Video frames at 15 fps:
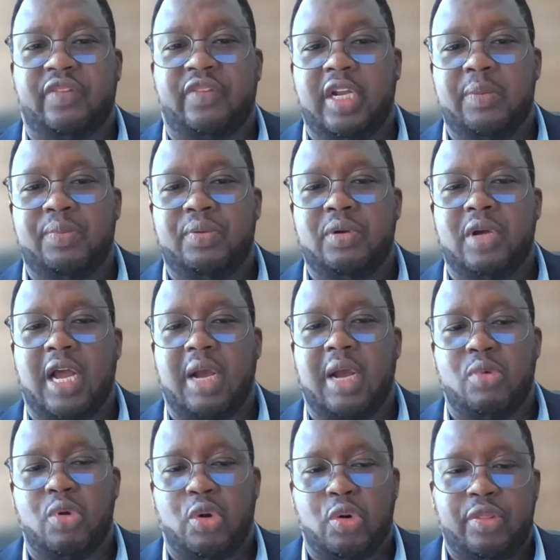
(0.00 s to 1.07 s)
Philip
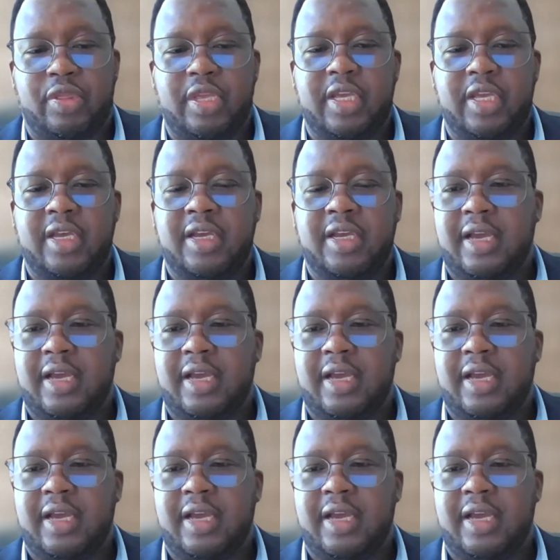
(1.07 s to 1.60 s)
Murudhi